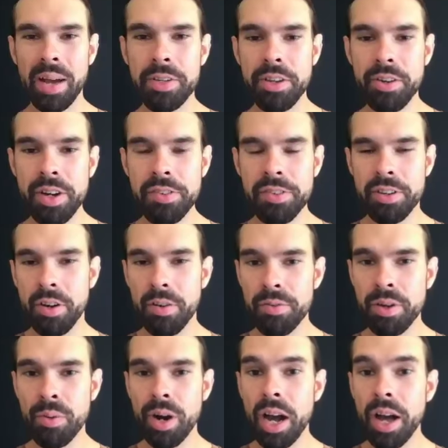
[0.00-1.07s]
curious to know if
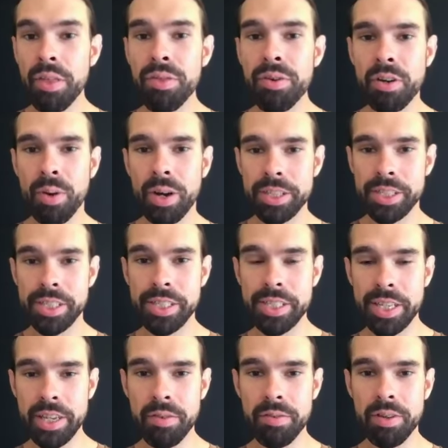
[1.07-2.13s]
there were other questions
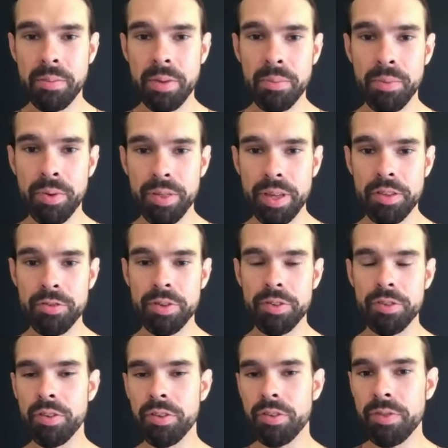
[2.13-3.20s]
that you've come up with as a
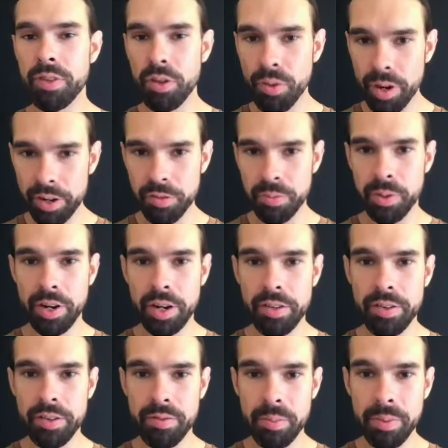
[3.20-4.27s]
result of your
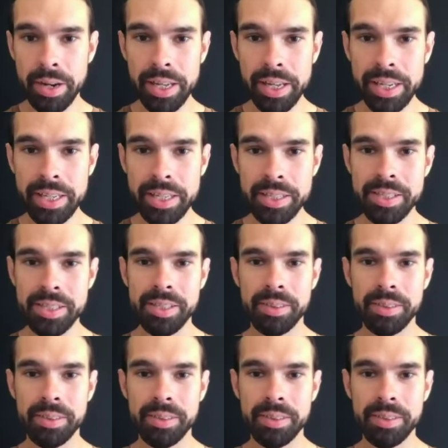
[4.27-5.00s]
experience of the body keys.